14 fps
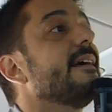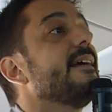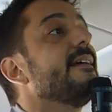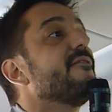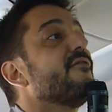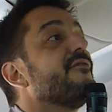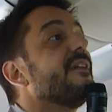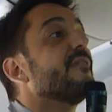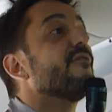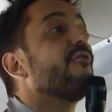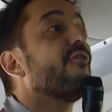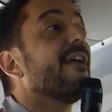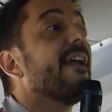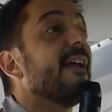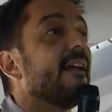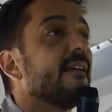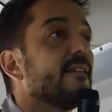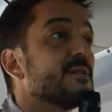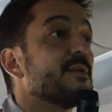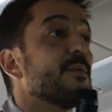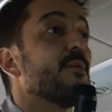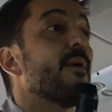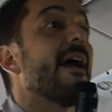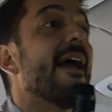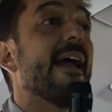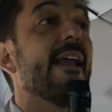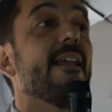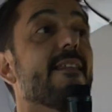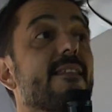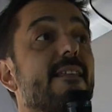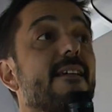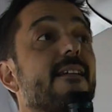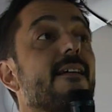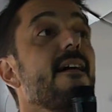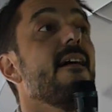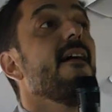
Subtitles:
they're free to do anything